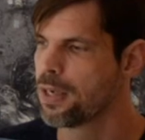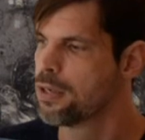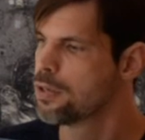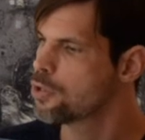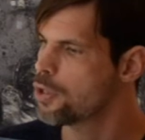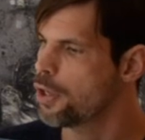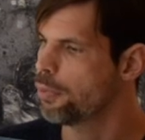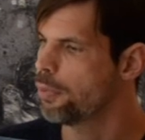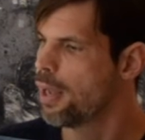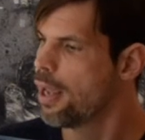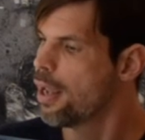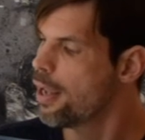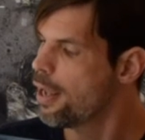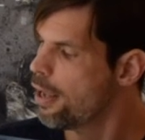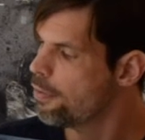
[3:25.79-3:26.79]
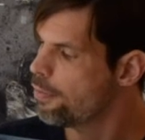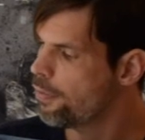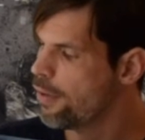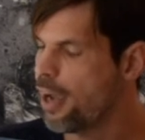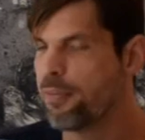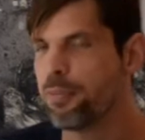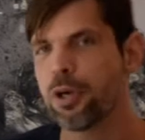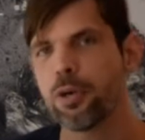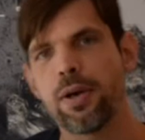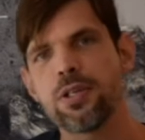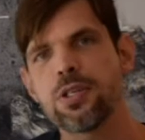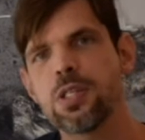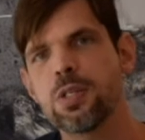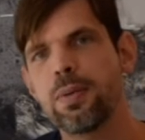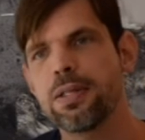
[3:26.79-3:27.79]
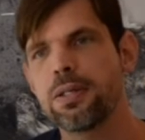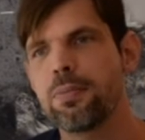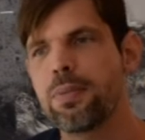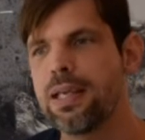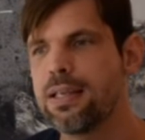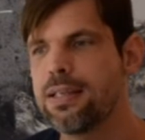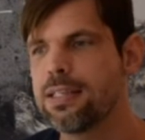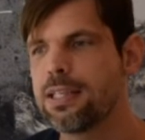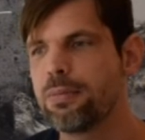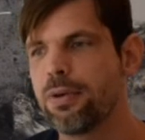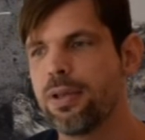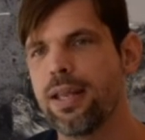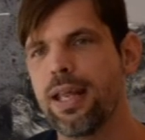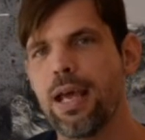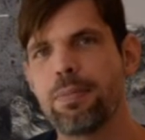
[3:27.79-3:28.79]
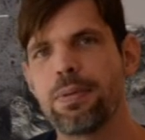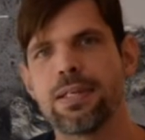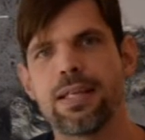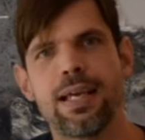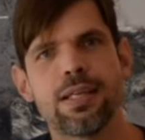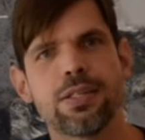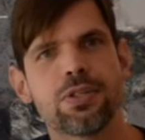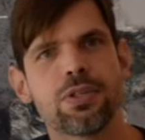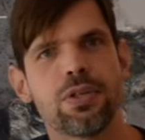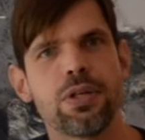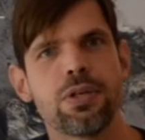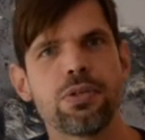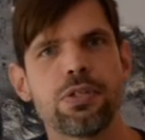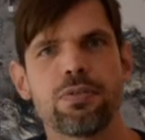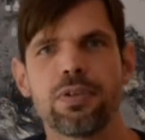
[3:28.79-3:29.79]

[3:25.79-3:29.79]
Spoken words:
So if you have more questions about the piece, I'm more than happy to answer those.